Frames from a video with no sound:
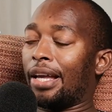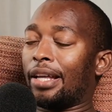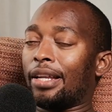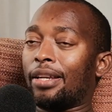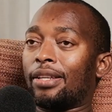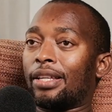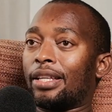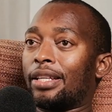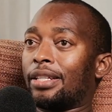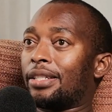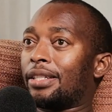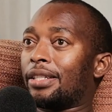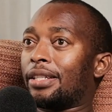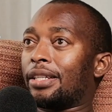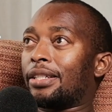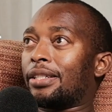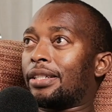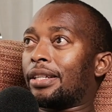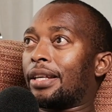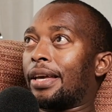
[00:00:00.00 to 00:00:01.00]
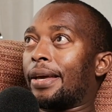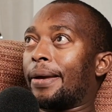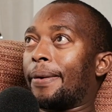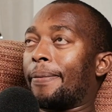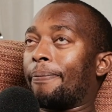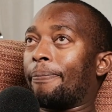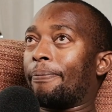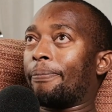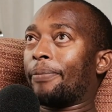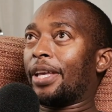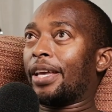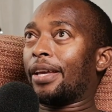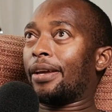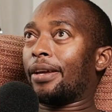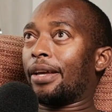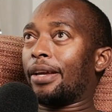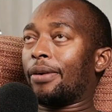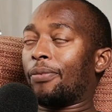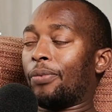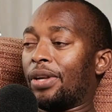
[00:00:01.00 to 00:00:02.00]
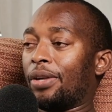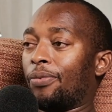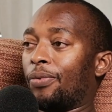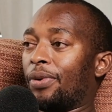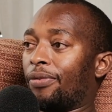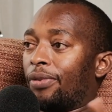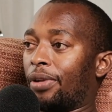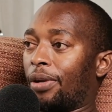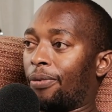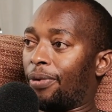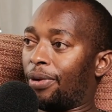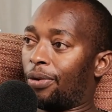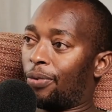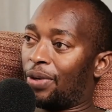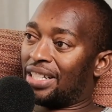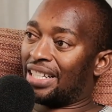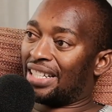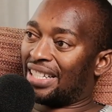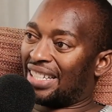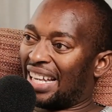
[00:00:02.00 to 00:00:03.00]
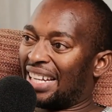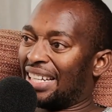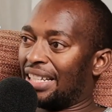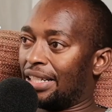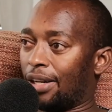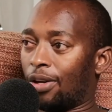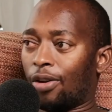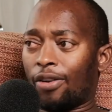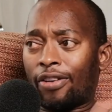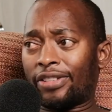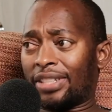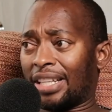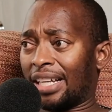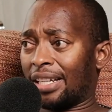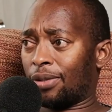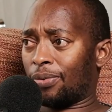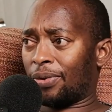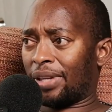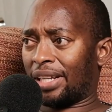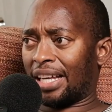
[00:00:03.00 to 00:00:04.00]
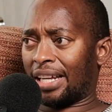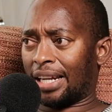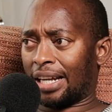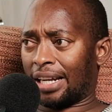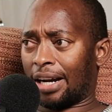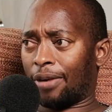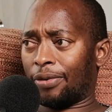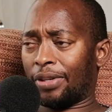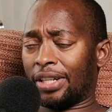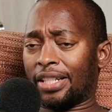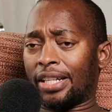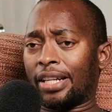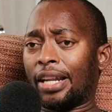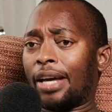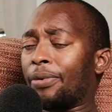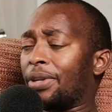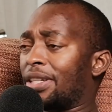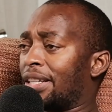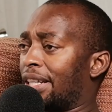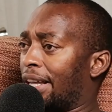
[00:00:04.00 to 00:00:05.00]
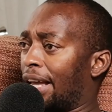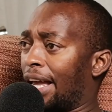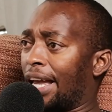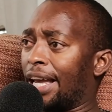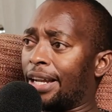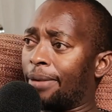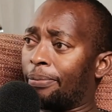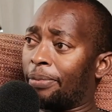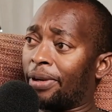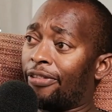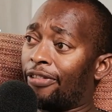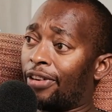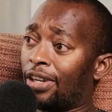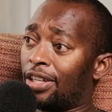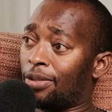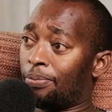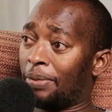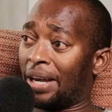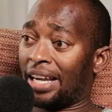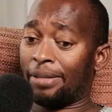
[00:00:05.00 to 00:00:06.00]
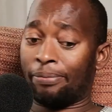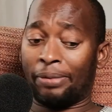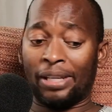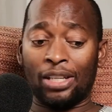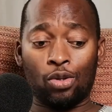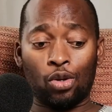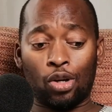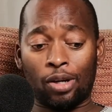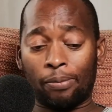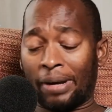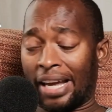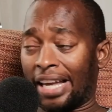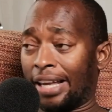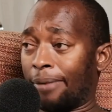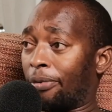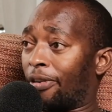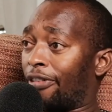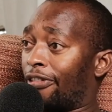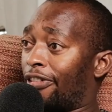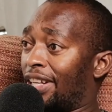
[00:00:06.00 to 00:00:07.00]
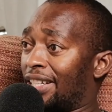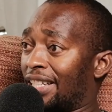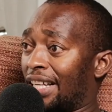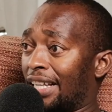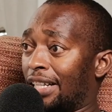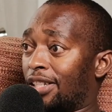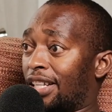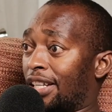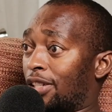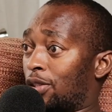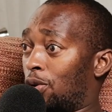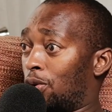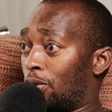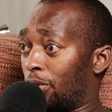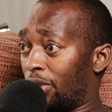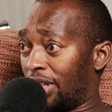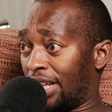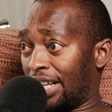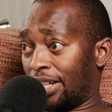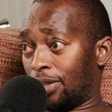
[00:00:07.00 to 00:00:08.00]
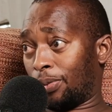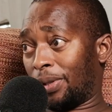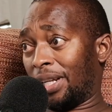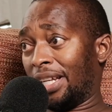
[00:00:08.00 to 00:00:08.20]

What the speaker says: this there was a lot of studies were done around this, and I had a privilege by being taught by a professor in sexology as well